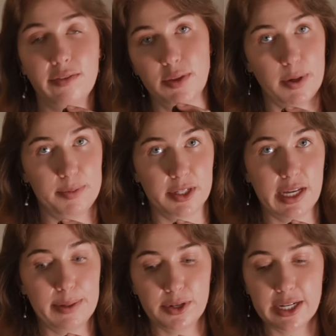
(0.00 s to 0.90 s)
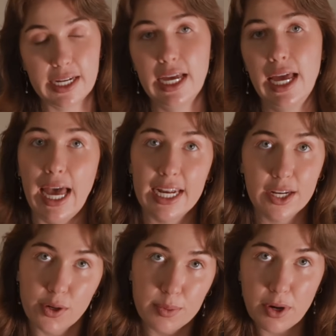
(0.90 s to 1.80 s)
of the public library. And I
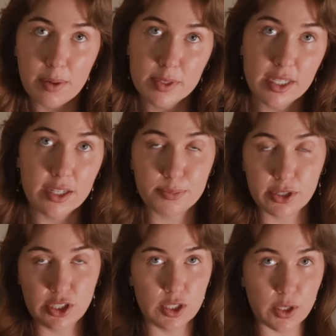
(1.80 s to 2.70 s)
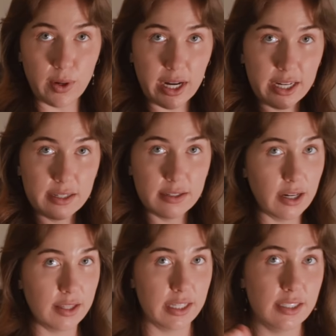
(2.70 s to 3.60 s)
know I'm probably preaching to the choir
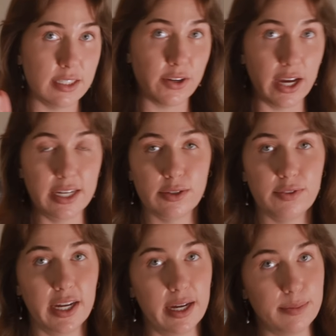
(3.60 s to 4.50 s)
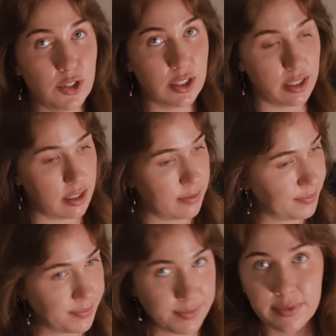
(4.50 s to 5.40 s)
on this. Okay, so if I am, just
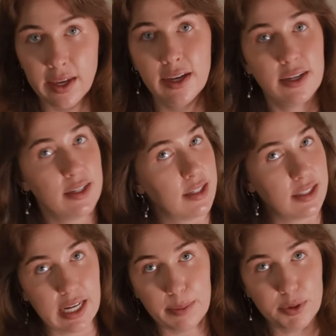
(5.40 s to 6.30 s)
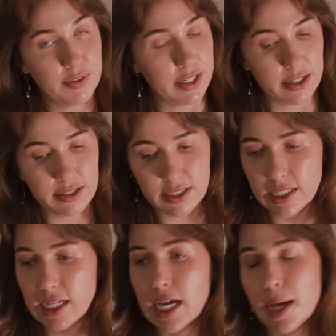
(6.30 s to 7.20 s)
snap your fingers.
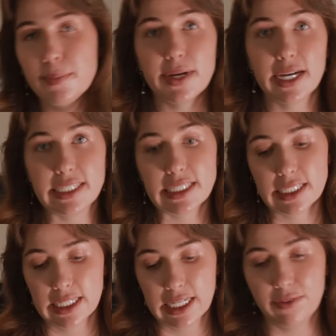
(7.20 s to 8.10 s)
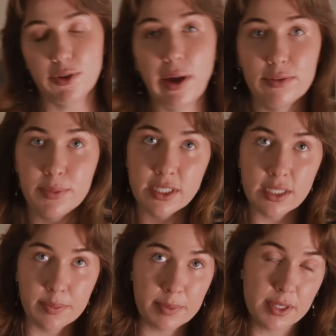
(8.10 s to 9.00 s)
But if you haven't been to
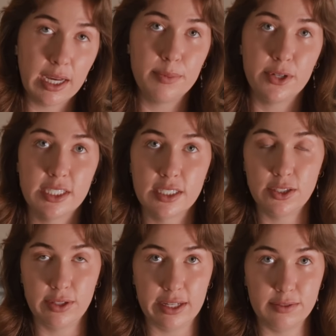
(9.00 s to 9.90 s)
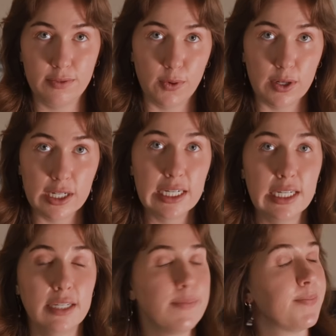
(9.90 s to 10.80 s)
the public library since 2004,
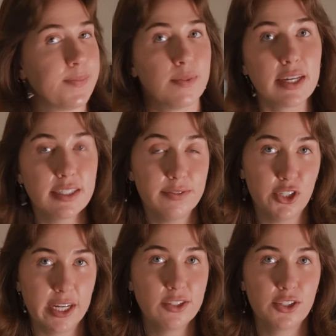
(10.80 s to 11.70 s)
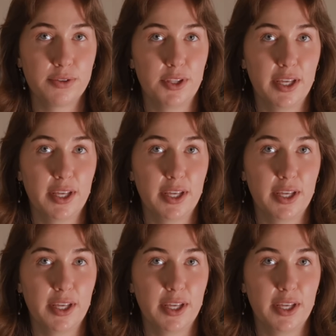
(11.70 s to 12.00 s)
things have changed over